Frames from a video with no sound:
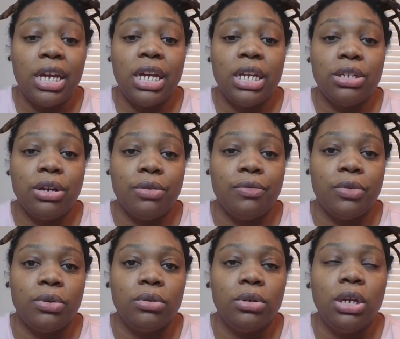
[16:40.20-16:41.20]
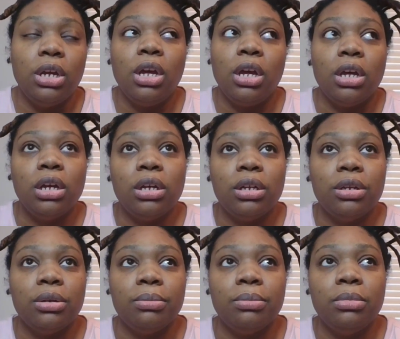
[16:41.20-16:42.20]
It's hurtful.
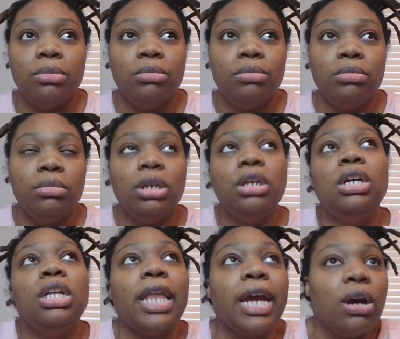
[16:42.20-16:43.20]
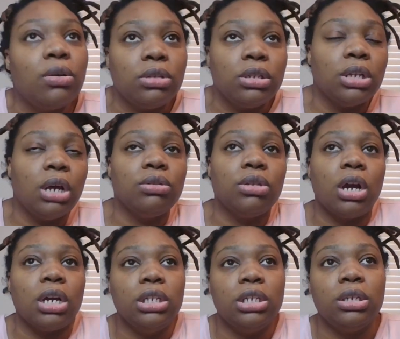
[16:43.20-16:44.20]
Um, like I was
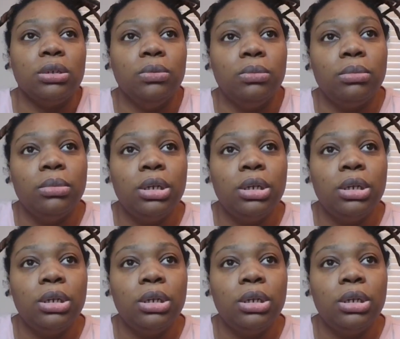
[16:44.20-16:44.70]
talking to